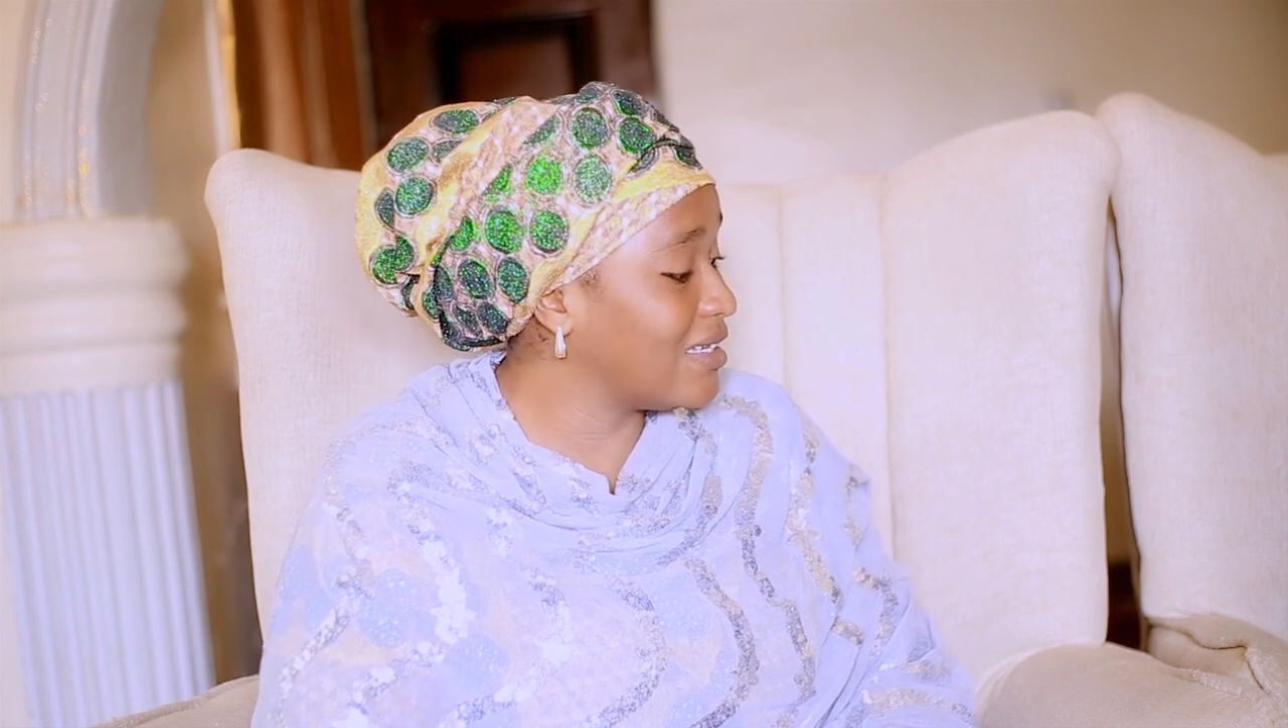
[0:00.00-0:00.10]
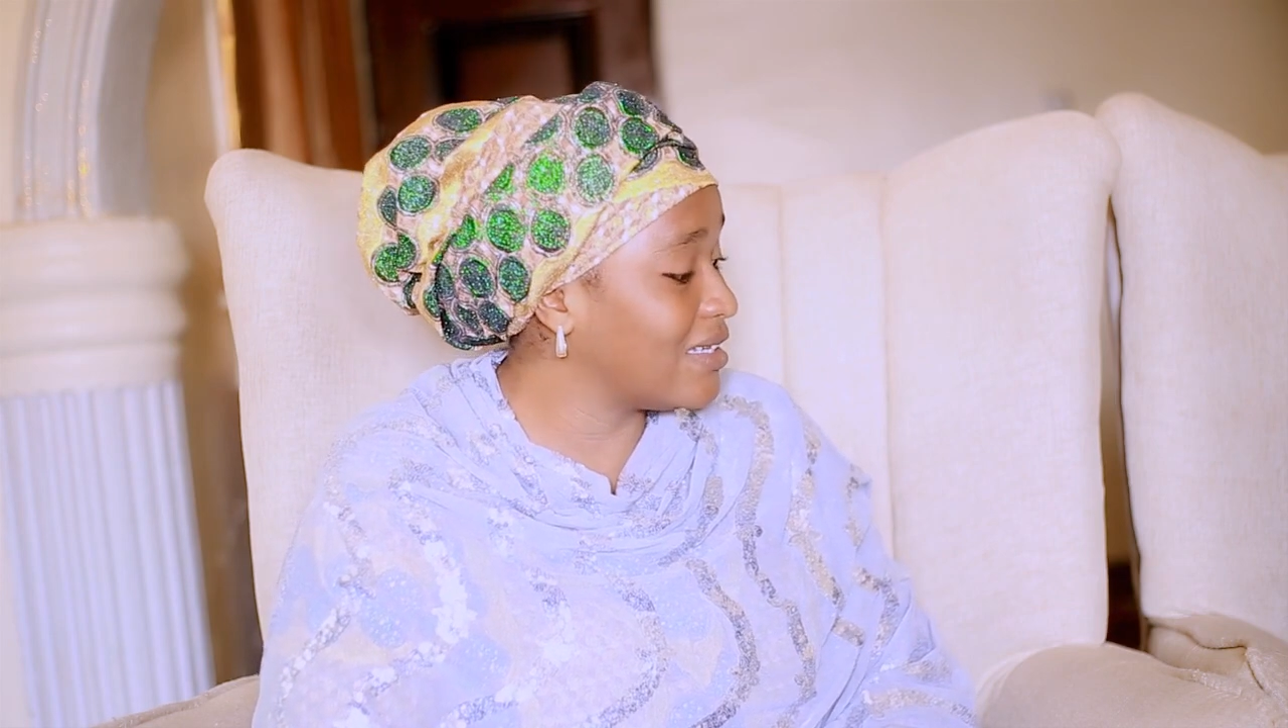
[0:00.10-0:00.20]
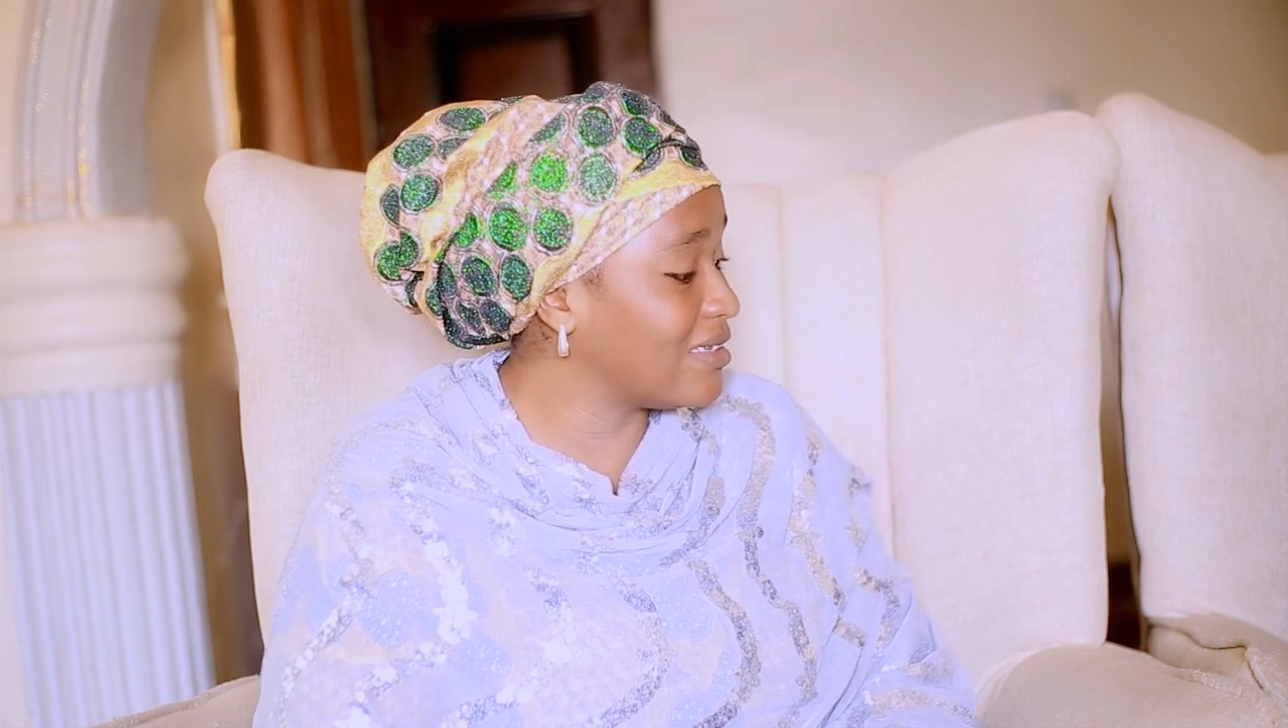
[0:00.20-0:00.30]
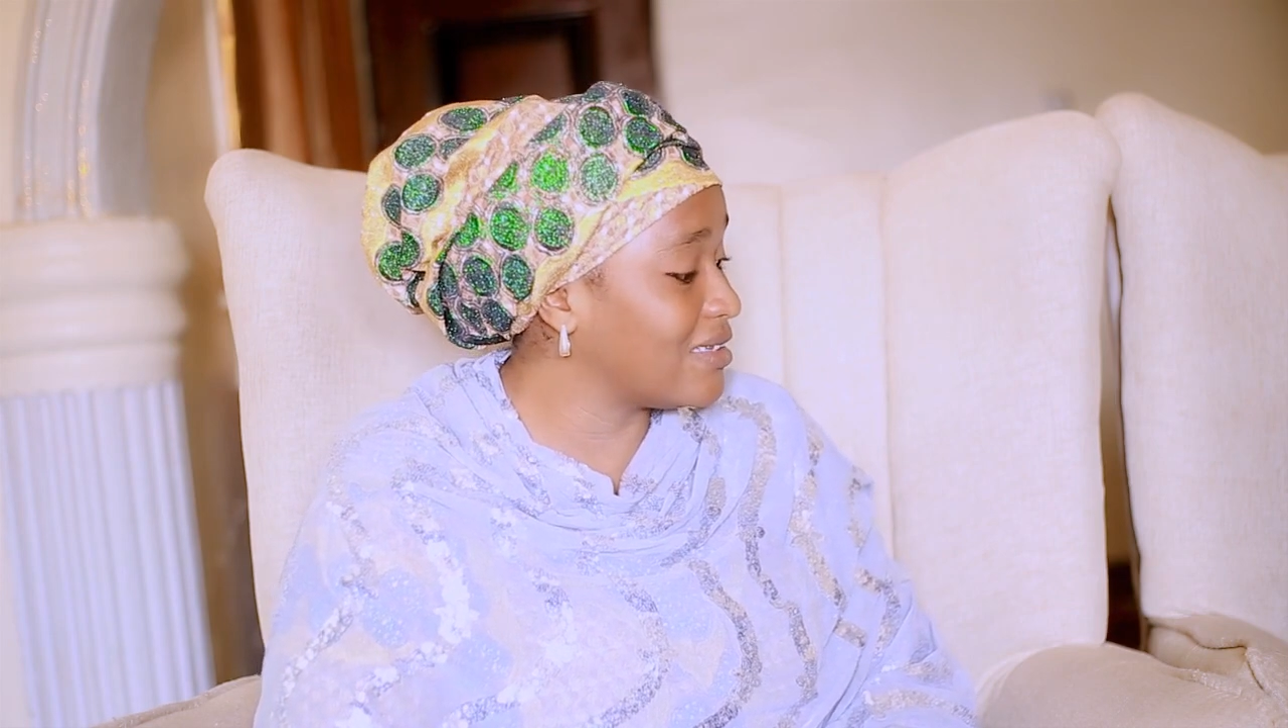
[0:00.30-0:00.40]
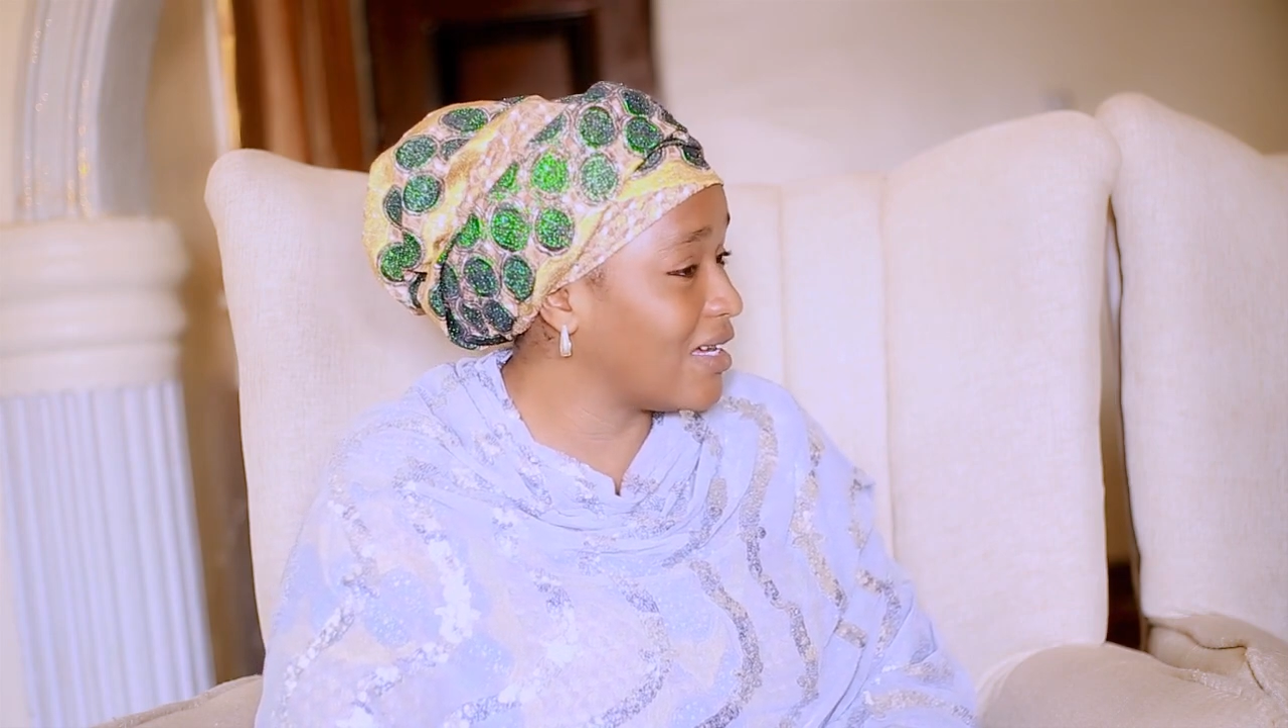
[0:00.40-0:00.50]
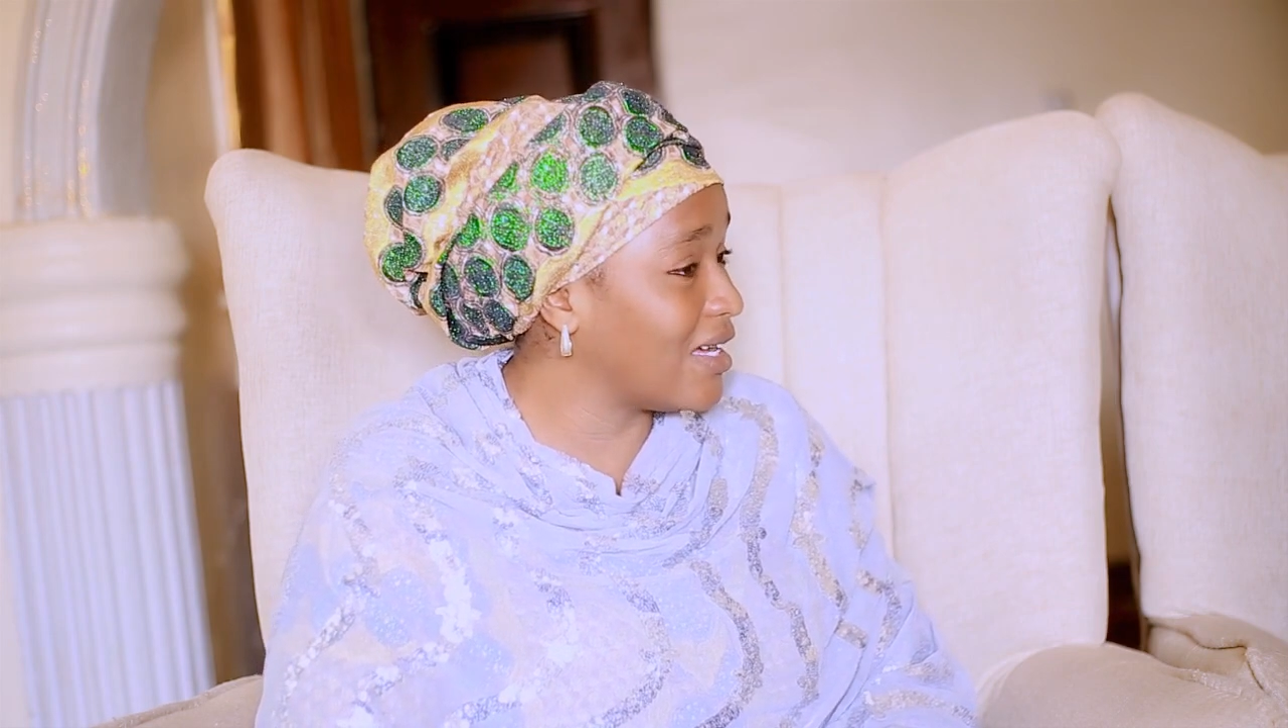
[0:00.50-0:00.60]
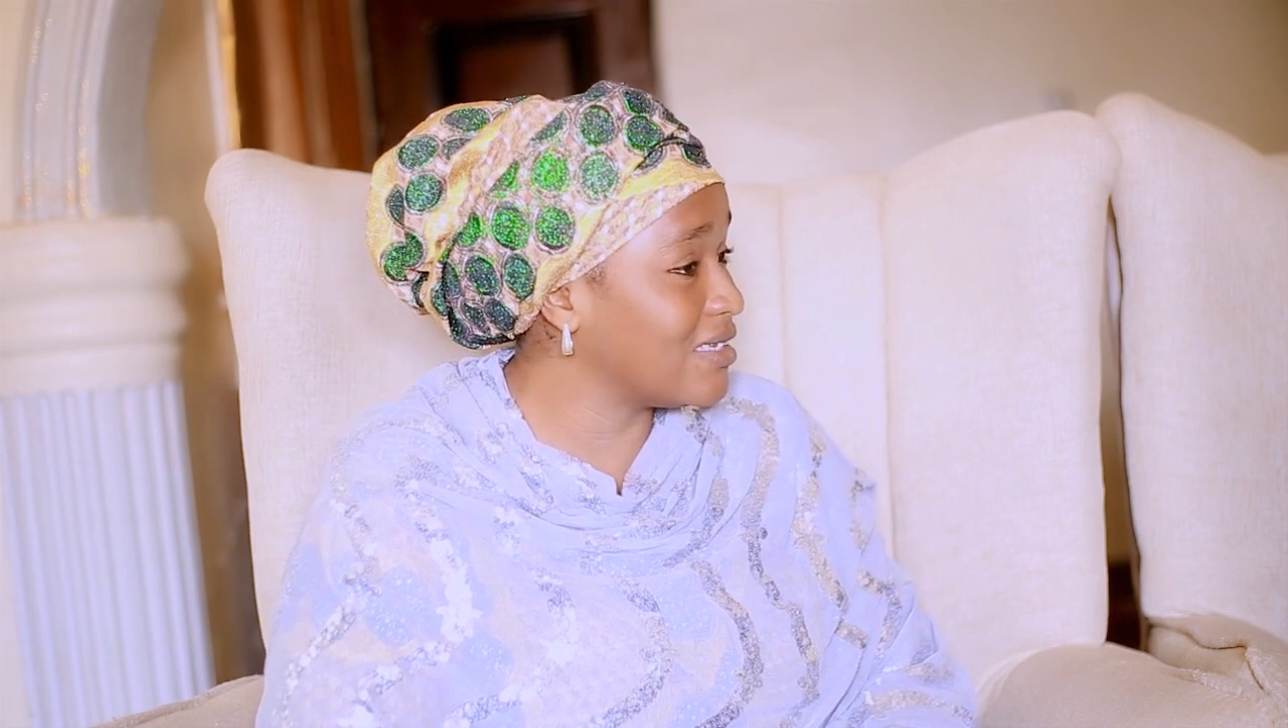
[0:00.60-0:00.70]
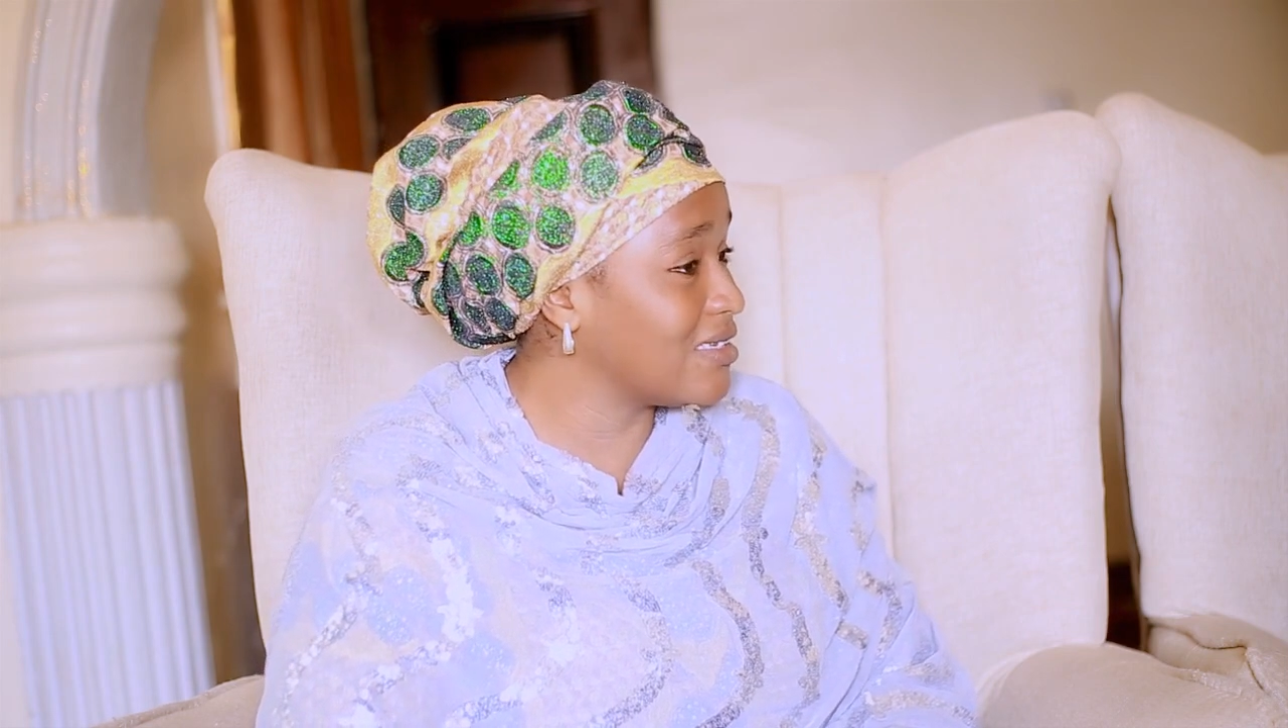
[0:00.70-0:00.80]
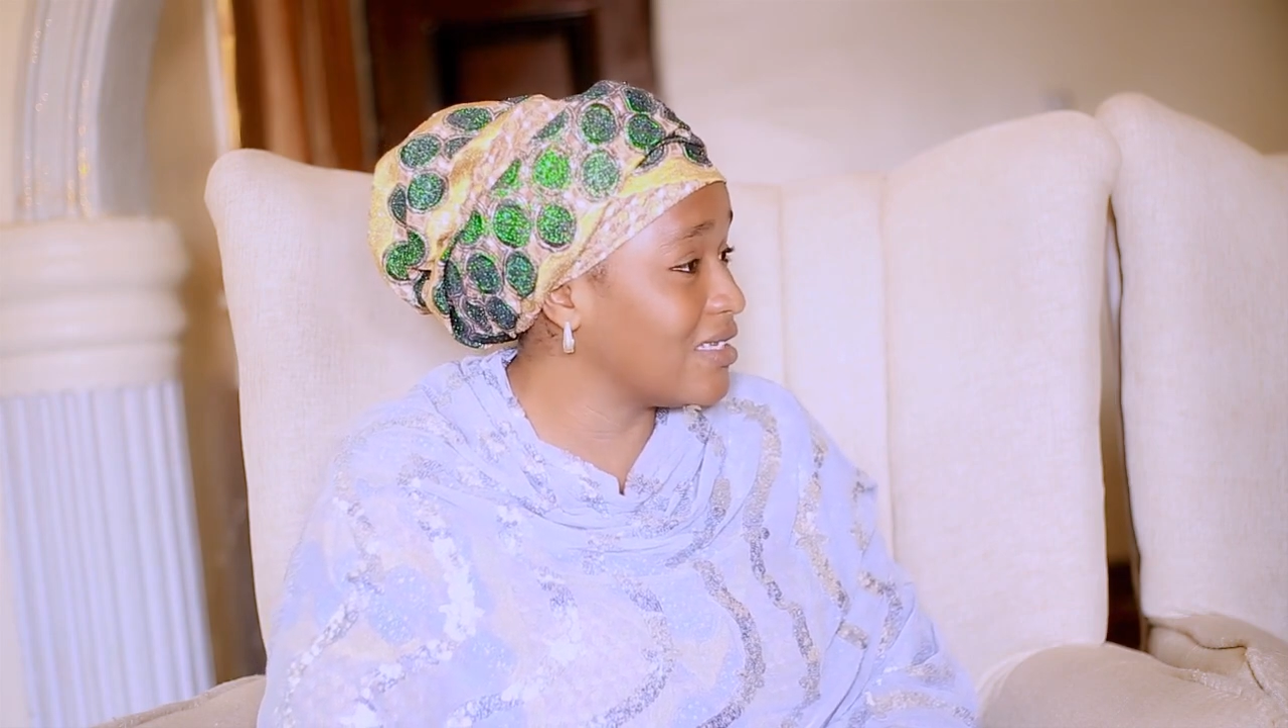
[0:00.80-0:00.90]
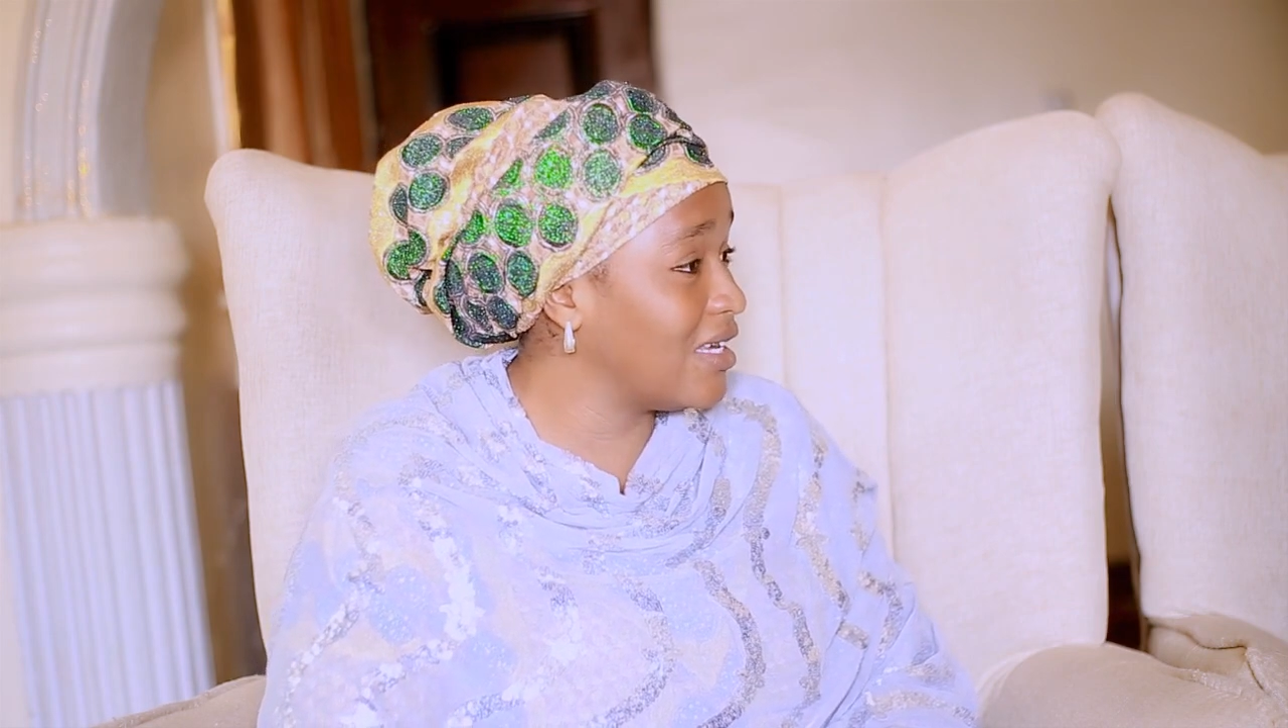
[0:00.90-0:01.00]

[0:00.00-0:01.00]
that has a